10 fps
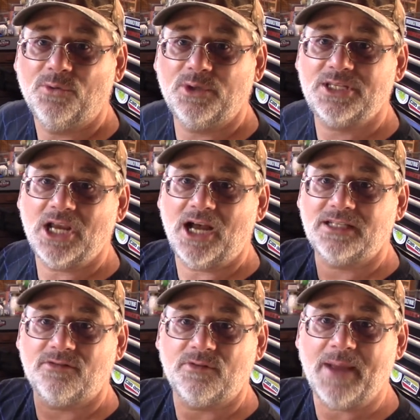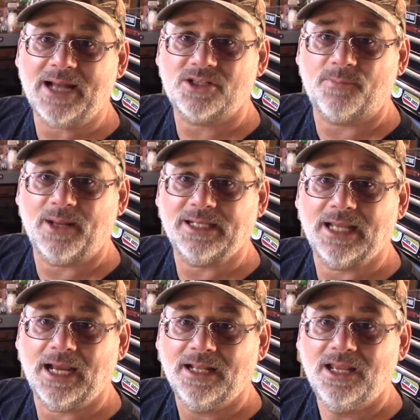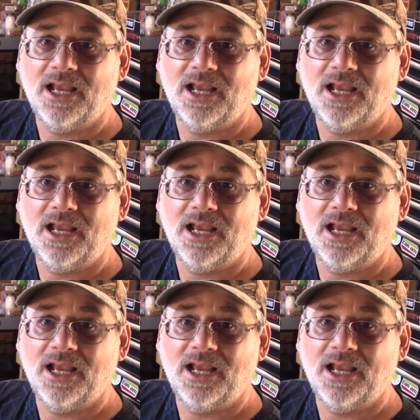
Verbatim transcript: What's the odds it would match up like that?